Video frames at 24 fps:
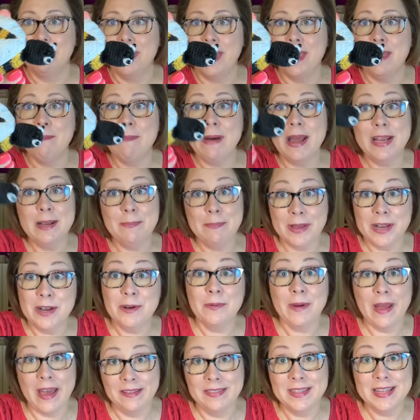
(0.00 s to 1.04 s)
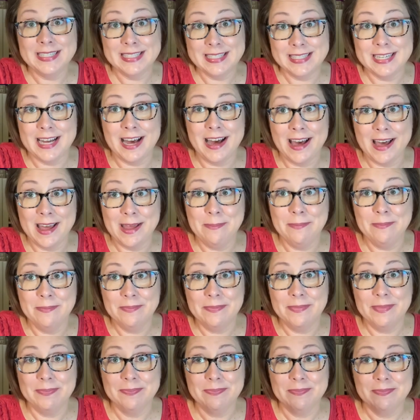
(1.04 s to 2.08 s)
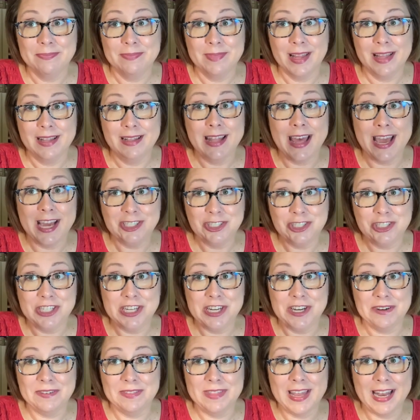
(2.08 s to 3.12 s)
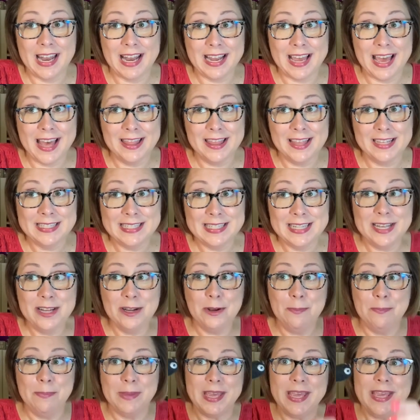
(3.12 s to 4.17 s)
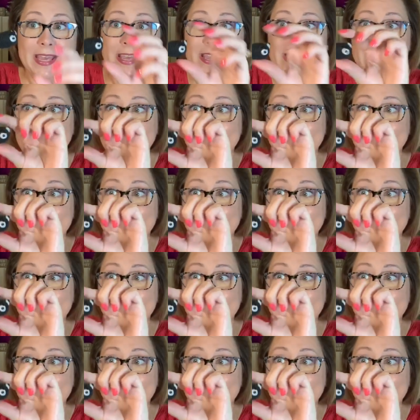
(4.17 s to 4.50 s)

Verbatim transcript: It might have been around this time last year that I got this little bee